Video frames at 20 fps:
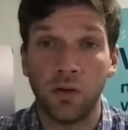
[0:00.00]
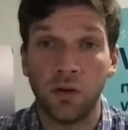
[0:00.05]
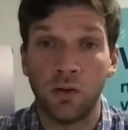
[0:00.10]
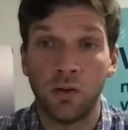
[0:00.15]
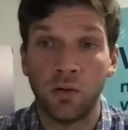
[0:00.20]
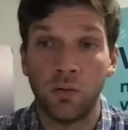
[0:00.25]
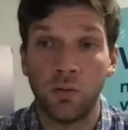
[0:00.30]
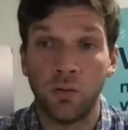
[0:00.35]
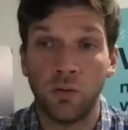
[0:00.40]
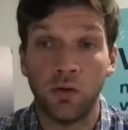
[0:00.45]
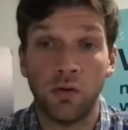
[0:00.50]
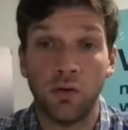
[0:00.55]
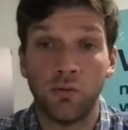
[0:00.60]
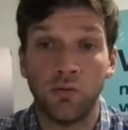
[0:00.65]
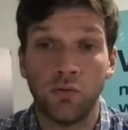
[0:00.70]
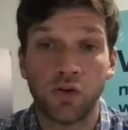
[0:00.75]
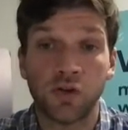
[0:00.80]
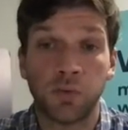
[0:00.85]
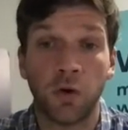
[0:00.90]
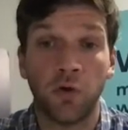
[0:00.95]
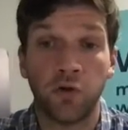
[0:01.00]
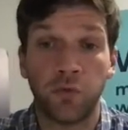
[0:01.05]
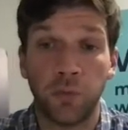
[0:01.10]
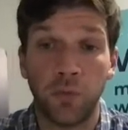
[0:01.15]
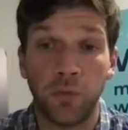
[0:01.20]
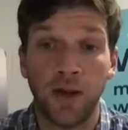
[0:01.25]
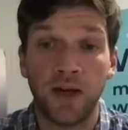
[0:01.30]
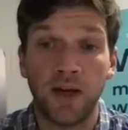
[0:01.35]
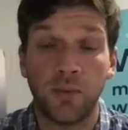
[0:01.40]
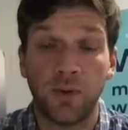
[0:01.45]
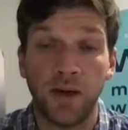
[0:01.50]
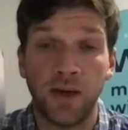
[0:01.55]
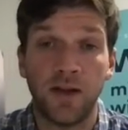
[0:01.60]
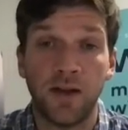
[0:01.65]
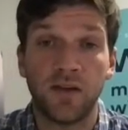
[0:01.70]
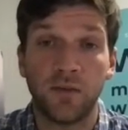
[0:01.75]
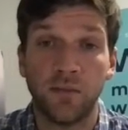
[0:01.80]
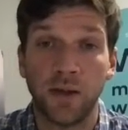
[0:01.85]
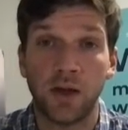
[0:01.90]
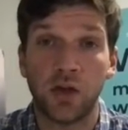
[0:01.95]
we're a responsible lender, we
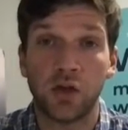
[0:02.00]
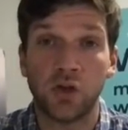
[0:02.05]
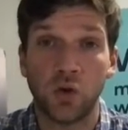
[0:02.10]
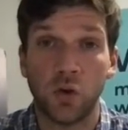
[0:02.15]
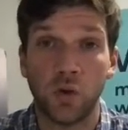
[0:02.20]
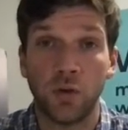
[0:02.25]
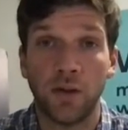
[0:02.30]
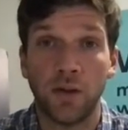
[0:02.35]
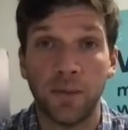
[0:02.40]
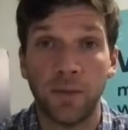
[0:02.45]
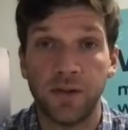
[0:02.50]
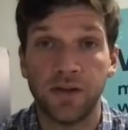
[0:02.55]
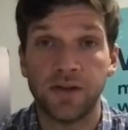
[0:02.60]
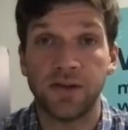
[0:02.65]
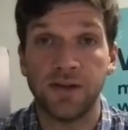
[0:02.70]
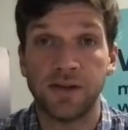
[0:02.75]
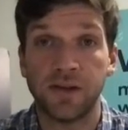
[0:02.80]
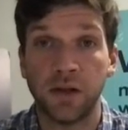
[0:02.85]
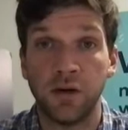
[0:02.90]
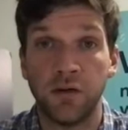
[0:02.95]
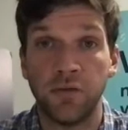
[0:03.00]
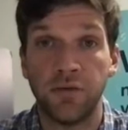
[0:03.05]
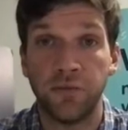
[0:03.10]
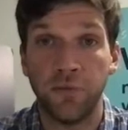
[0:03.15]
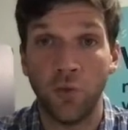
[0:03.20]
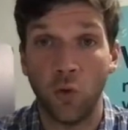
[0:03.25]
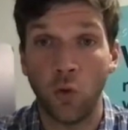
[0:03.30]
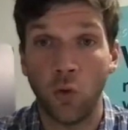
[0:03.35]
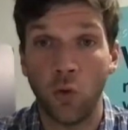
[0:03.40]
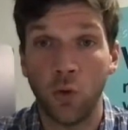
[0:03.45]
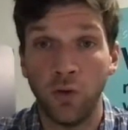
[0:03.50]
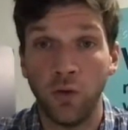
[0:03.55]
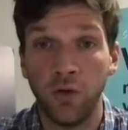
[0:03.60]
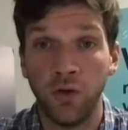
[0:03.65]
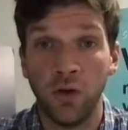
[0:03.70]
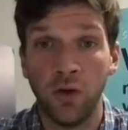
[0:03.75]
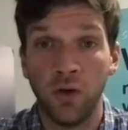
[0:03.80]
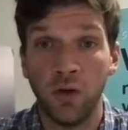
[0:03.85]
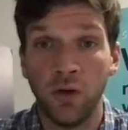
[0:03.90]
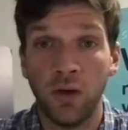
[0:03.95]
need to make sure that business can afford
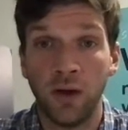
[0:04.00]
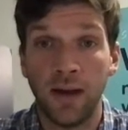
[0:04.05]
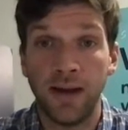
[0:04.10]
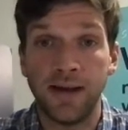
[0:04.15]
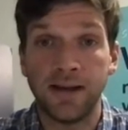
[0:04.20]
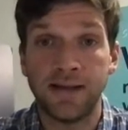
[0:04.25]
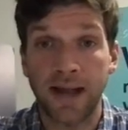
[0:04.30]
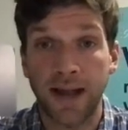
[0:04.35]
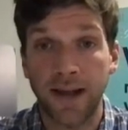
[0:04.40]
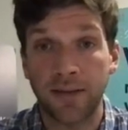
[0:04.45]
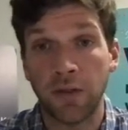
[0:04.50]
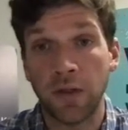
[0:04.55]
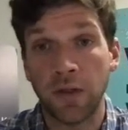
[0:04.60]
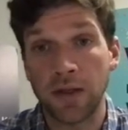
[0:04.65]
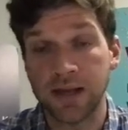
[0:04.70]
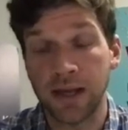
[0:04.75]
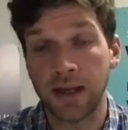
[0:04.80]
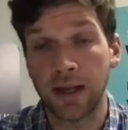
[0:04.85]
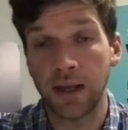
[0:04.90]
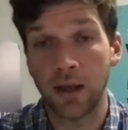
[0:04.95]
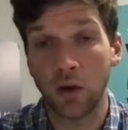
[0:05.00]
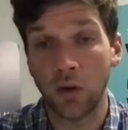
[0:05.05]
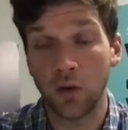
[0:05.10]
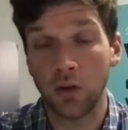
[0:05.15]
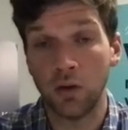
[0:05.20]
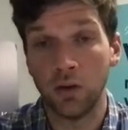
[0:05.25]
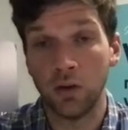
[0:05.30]
any debt that they're taking on.